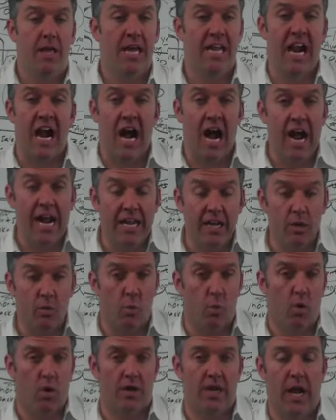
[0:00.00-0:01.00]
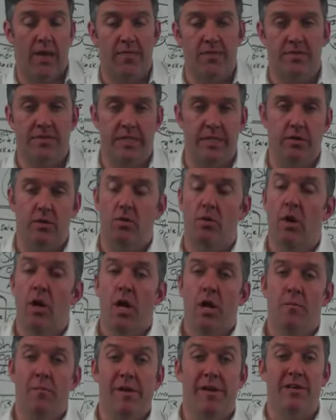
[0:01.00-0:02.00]
And I could work on the deal
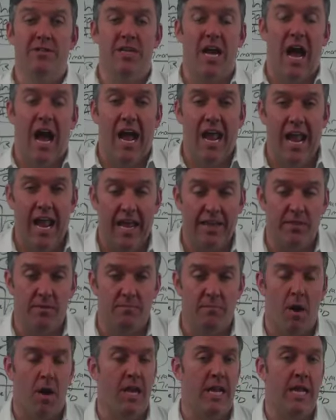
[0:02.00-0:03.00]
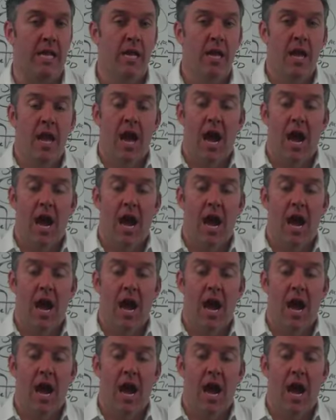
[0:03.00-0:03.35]
because I had the money,